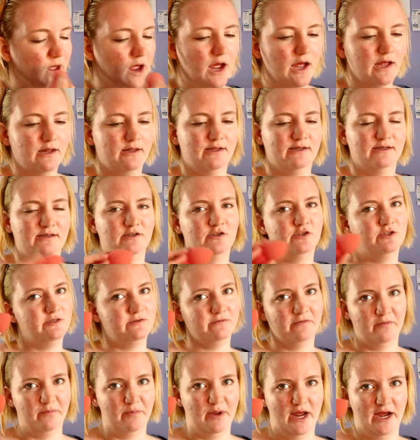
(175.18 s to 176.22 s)
And this is just
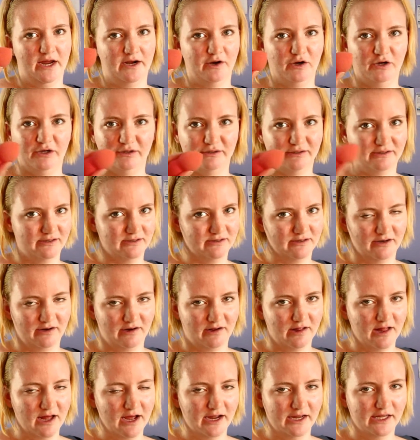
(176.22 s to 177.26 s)
for me, I don't use this on
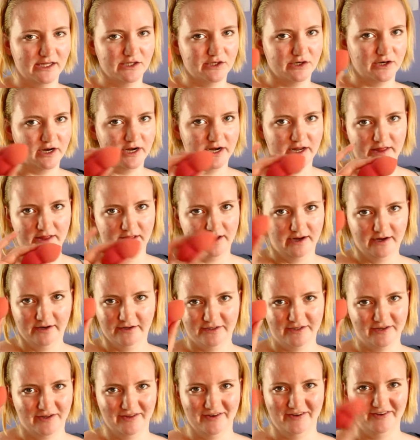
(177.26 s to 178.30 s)
clients or anything,
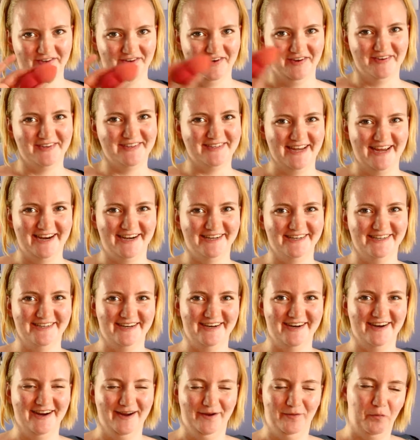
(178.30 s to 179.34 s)
so there's no
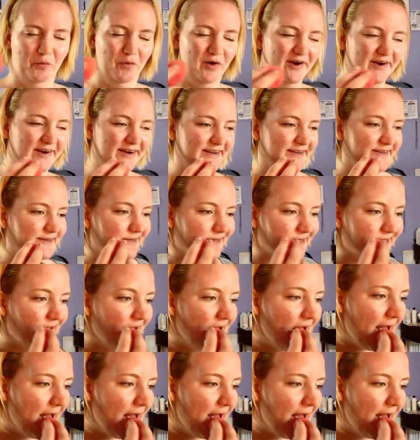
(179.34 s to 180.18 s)
sanitary worries.